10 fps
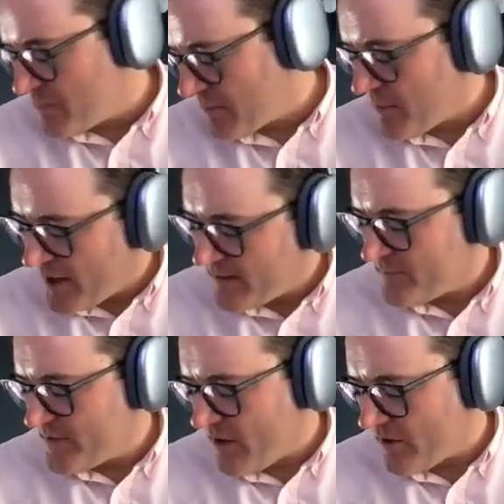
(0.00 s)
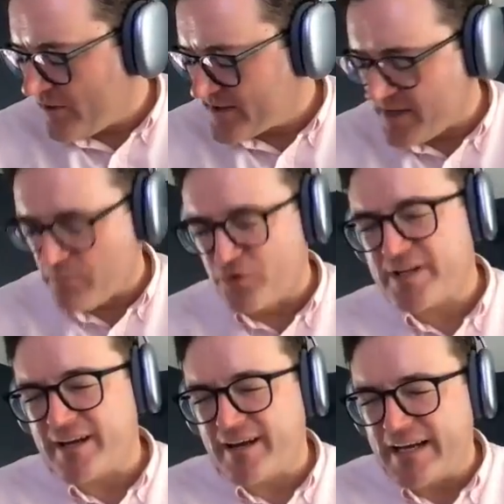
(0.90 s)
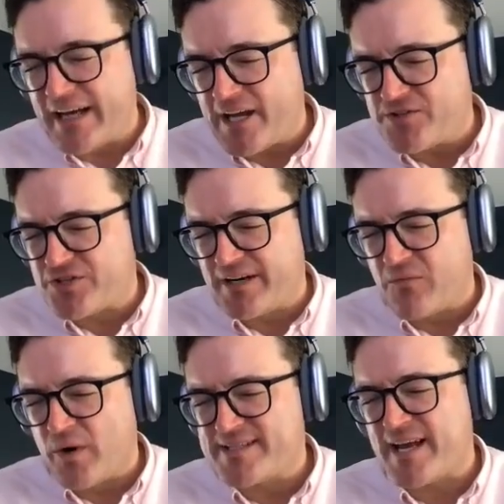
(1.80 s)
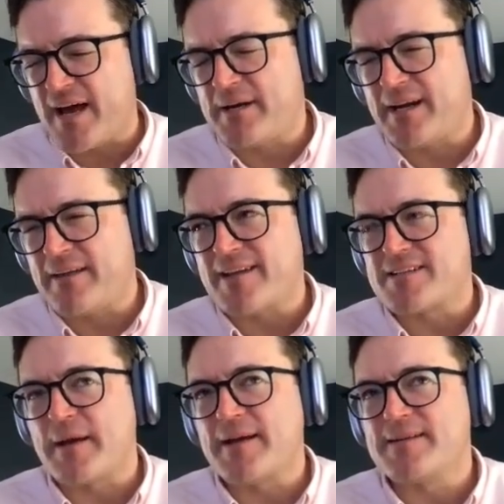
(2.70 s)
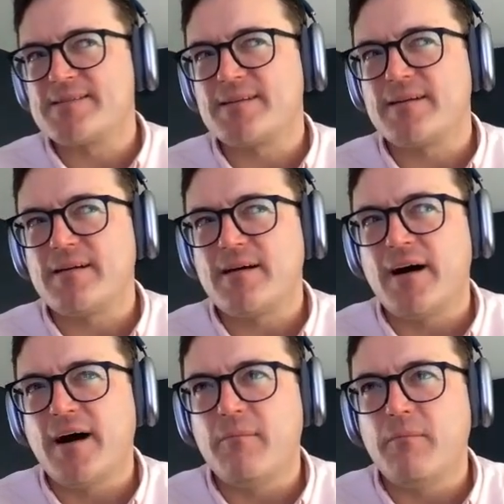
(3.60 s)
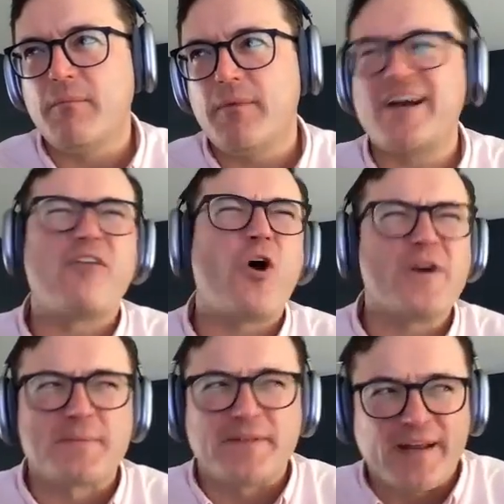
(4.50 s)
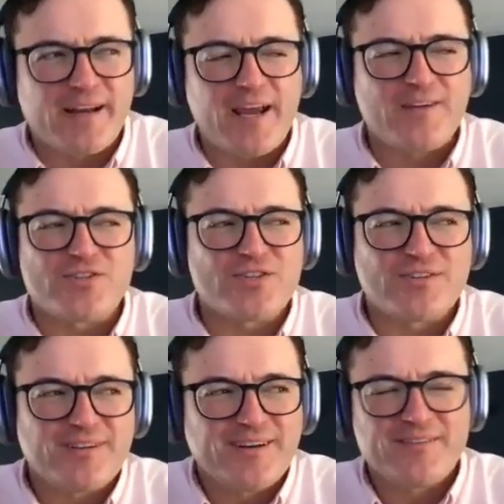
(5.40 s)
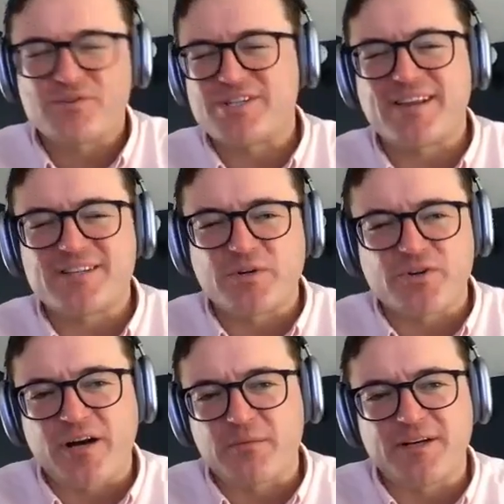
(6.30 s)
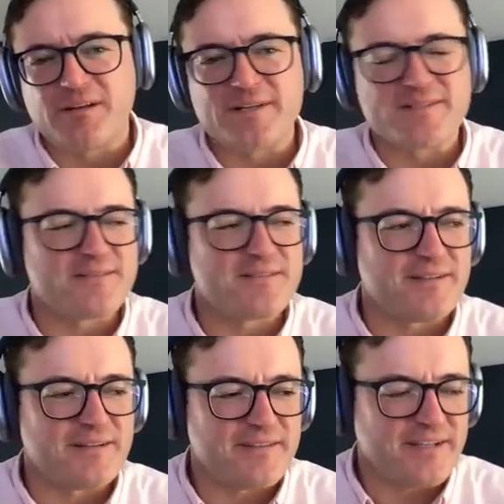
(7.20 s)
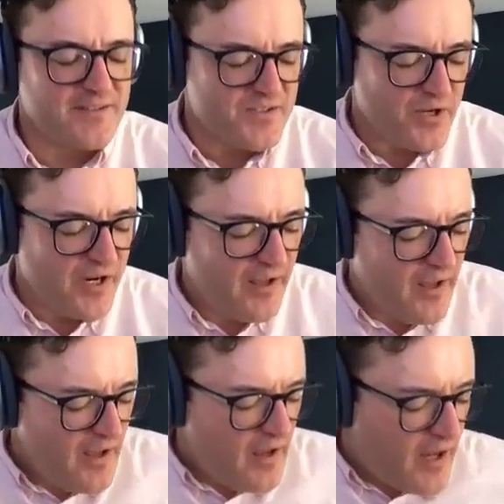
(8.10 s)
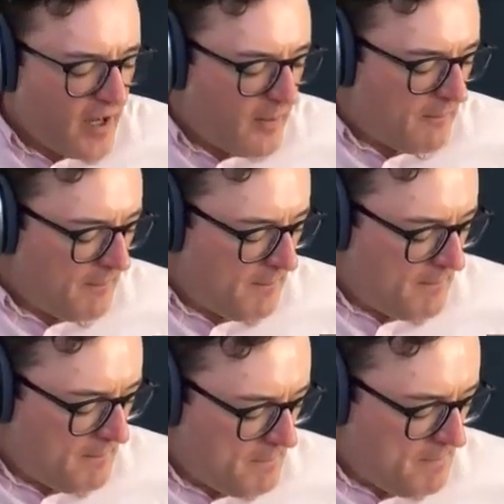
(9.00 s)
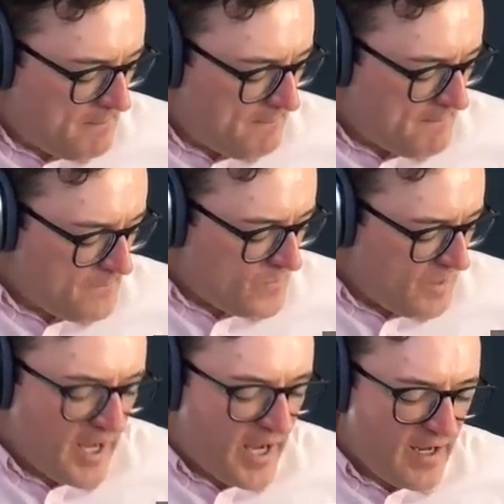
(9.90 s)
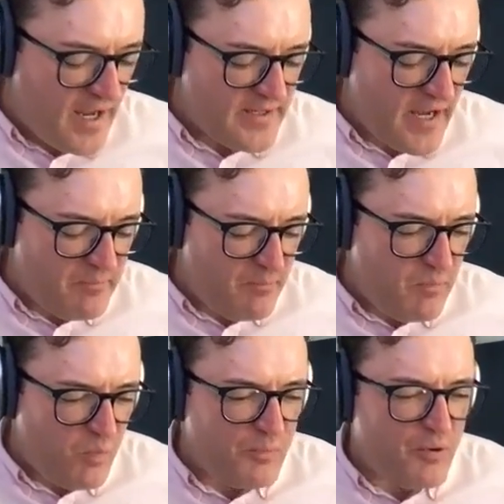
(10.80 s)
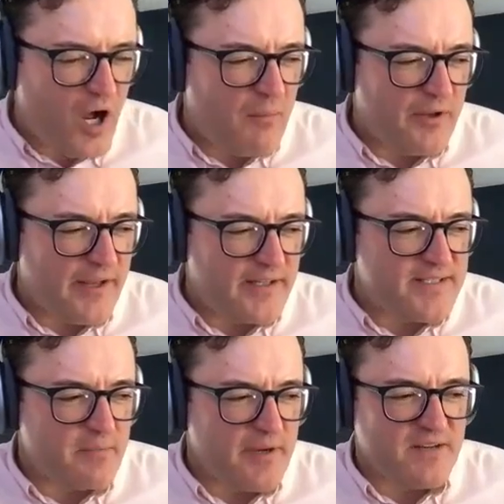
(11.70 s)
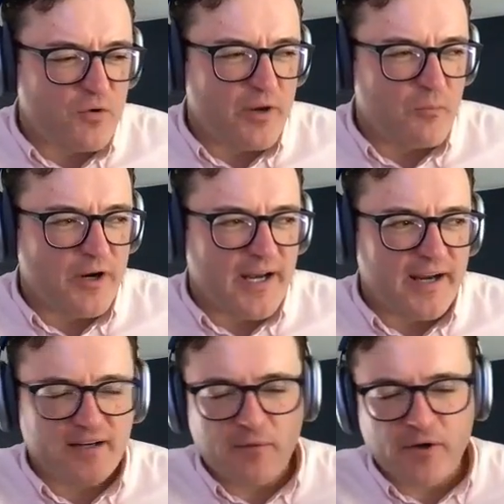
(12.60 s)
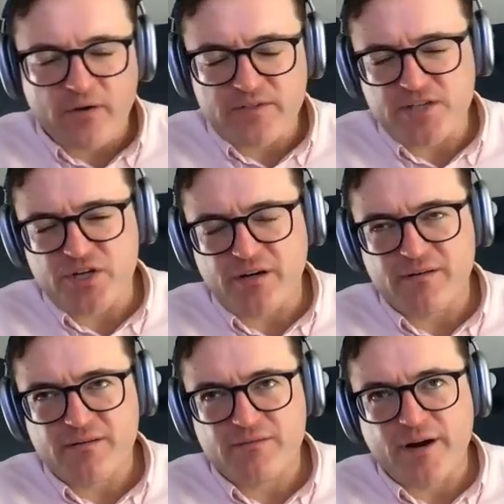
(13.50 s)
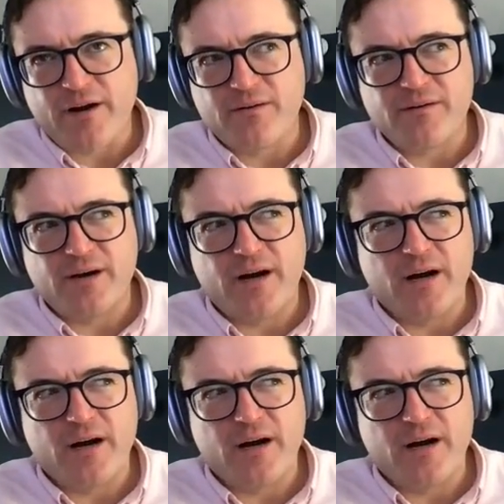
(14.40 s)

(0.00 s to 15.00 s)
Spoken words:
and blah, blah, blah, all the things. I'm really engaged in what's happening in that space. And I've always been engaged, which I think is what attracted me to the business, to the industry. But I would probably like to see myself going more an academic route, teaching route.